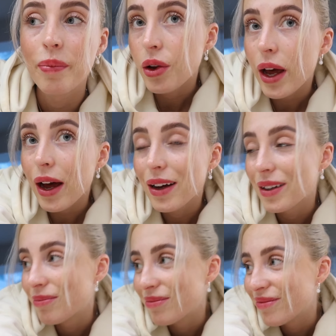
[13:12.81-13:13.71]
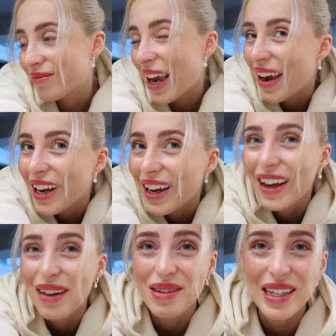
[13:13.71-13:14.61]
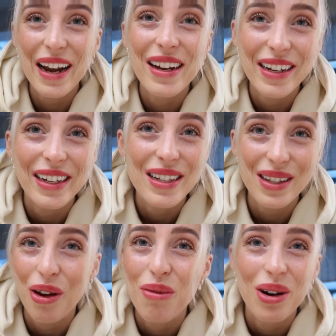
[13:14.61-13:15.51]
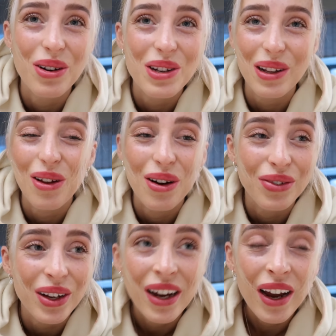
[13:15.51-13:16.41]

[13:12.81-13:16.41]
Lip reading: So yeah, I'm sending so much love.